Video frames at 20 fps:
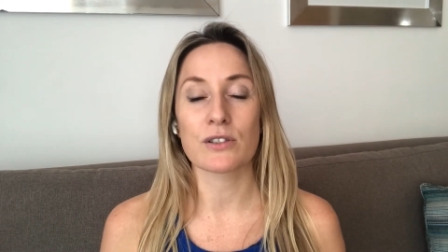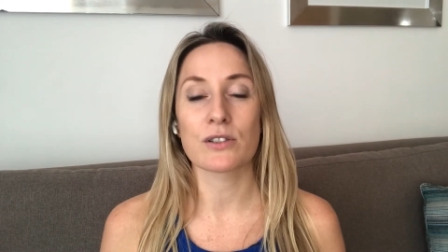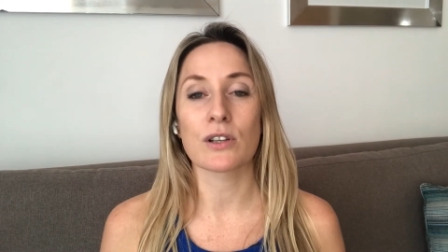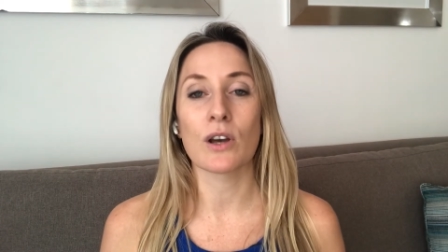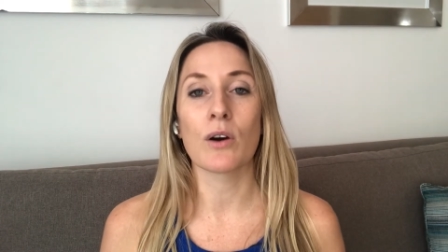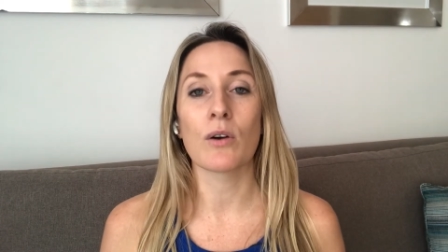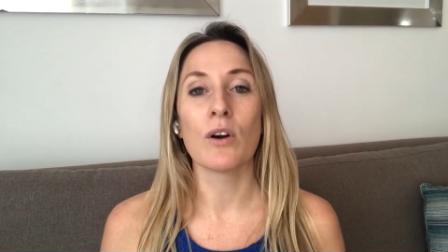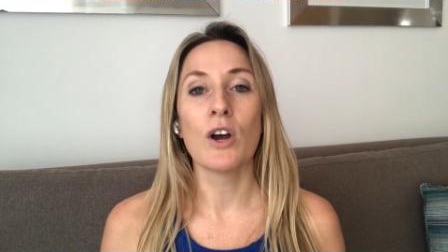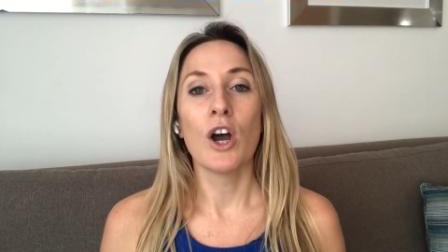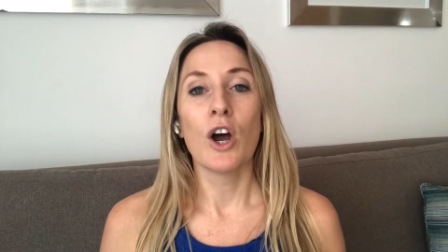
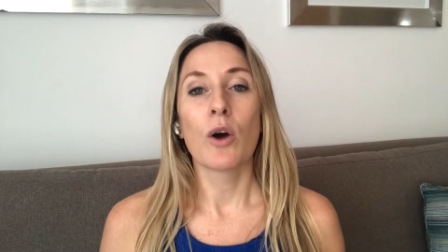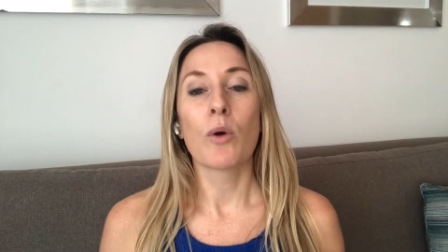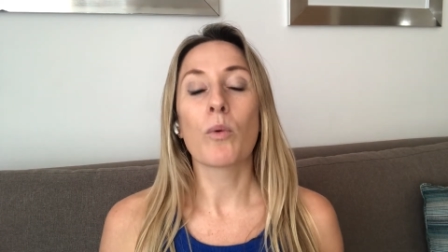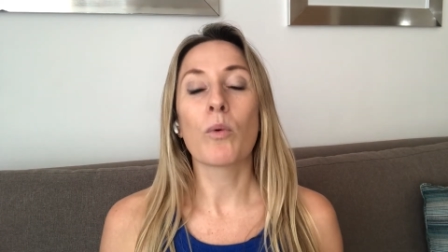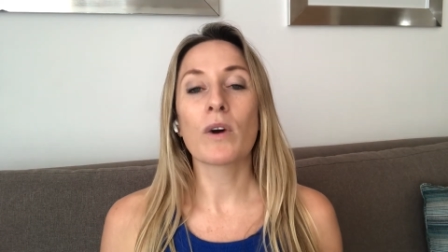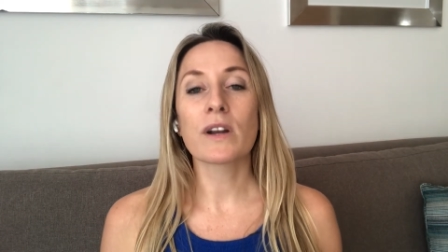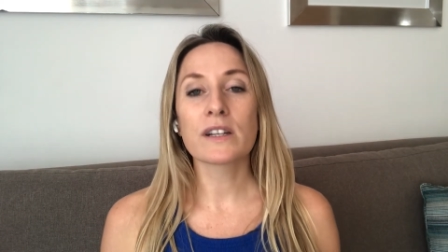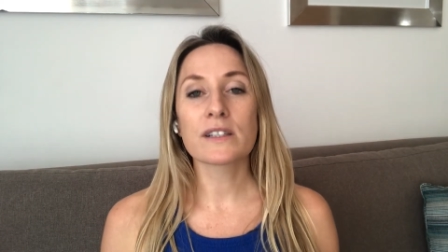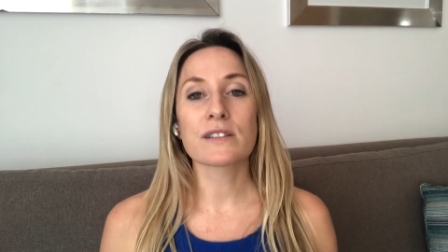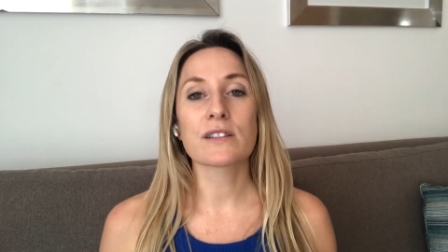So
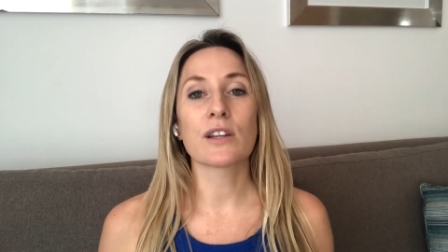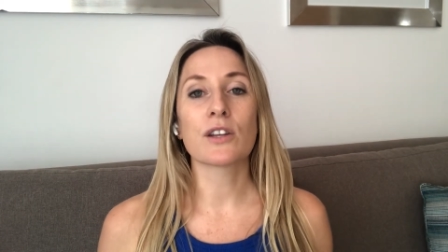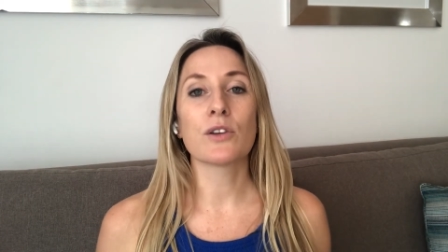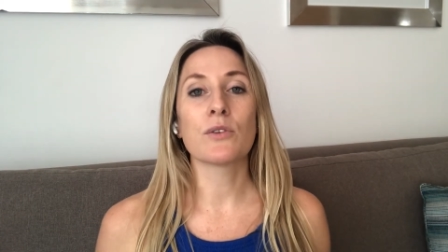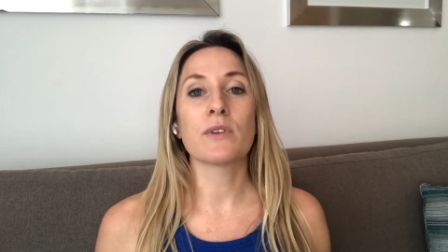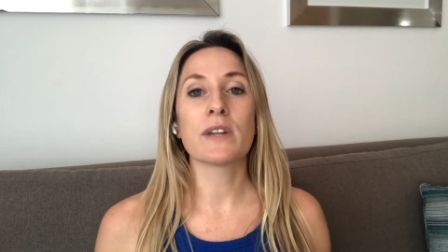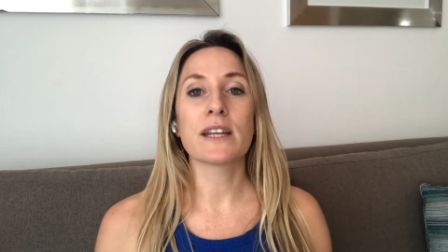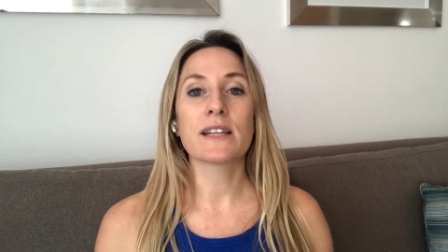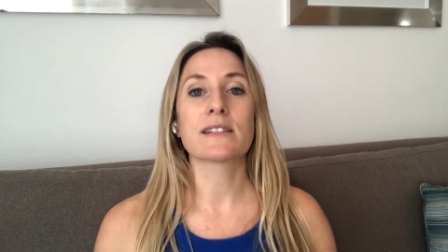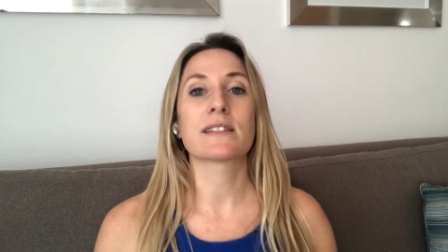what is the
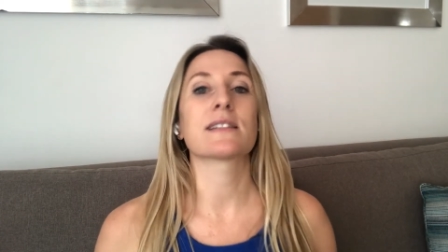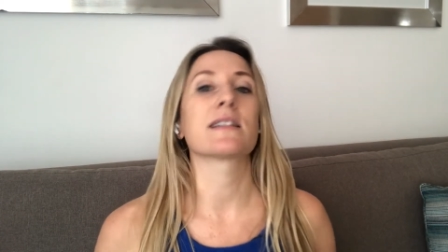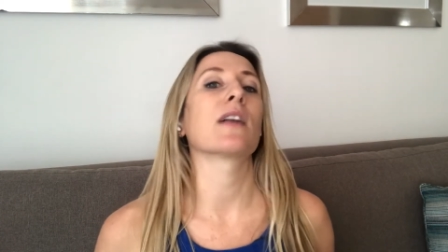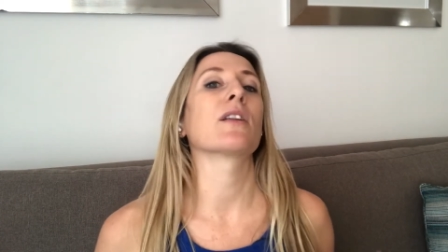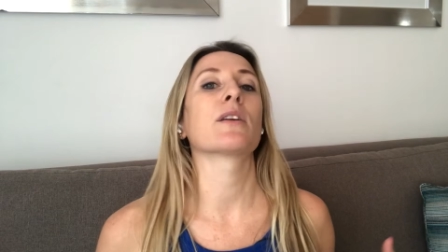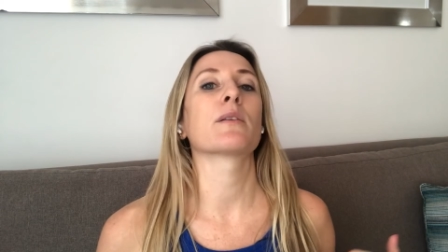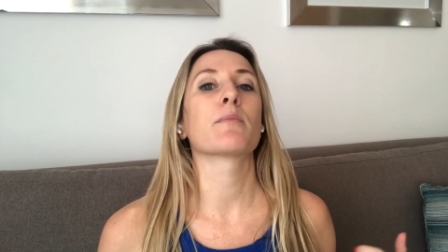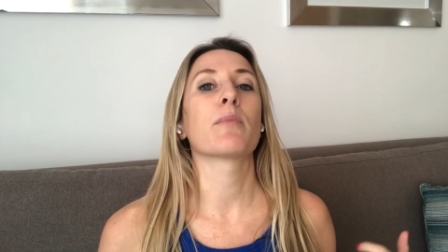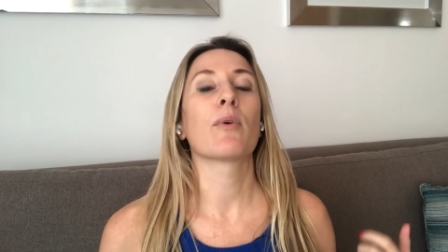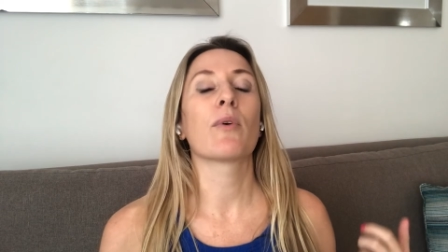unique
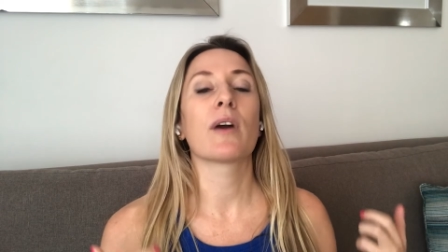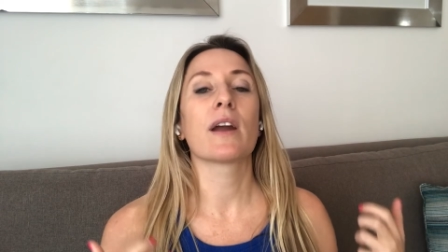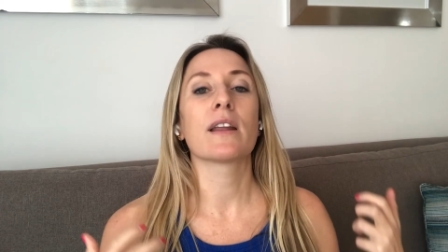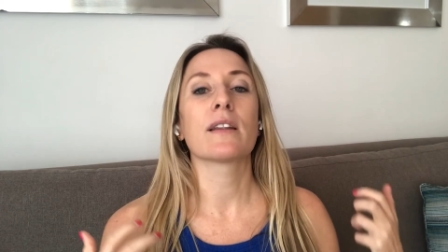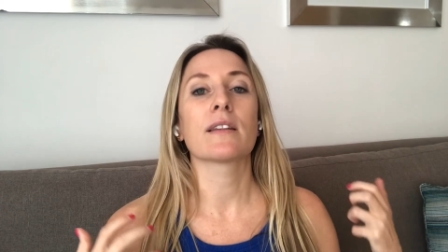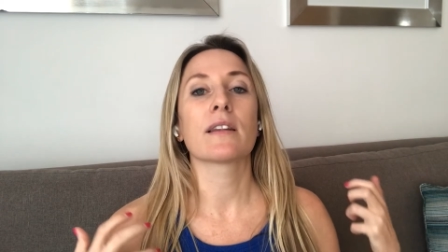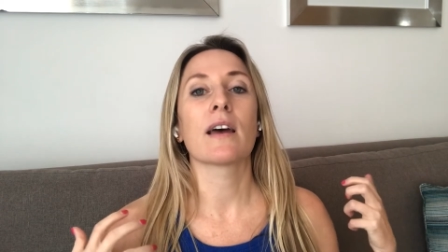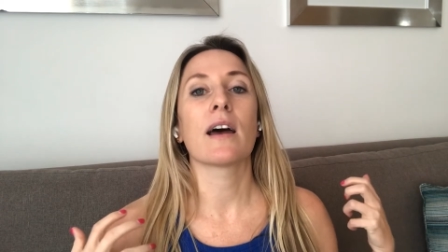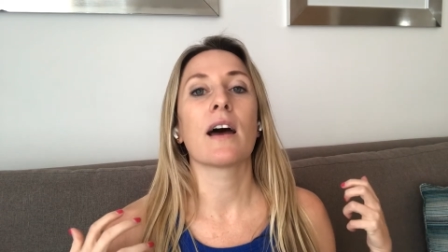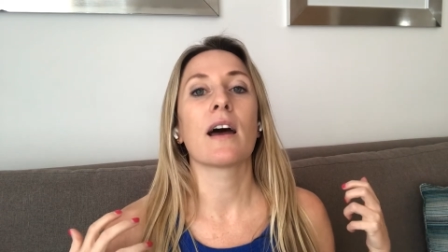selling
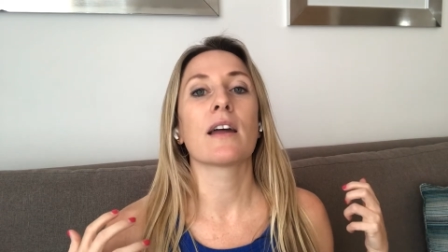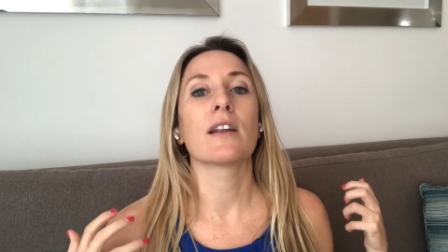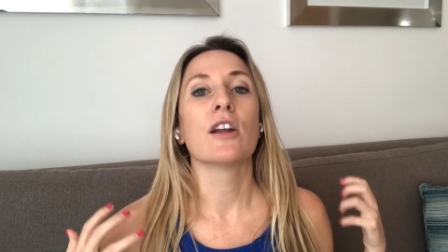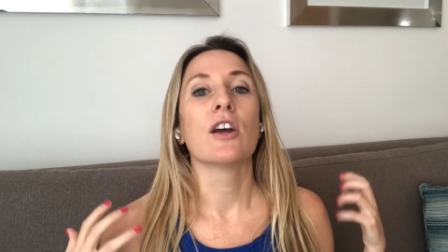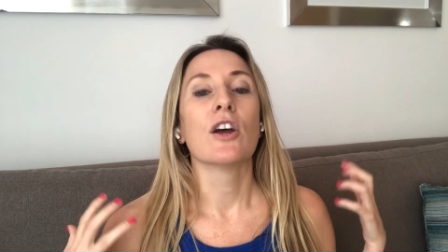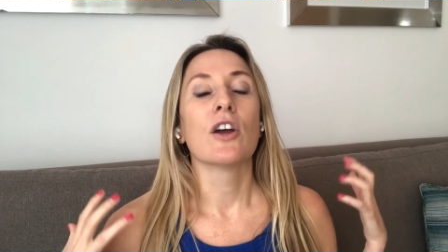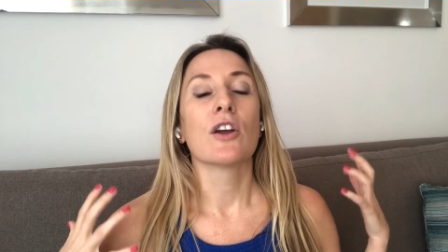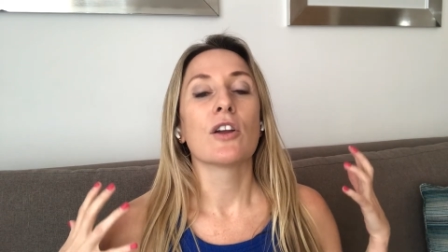point that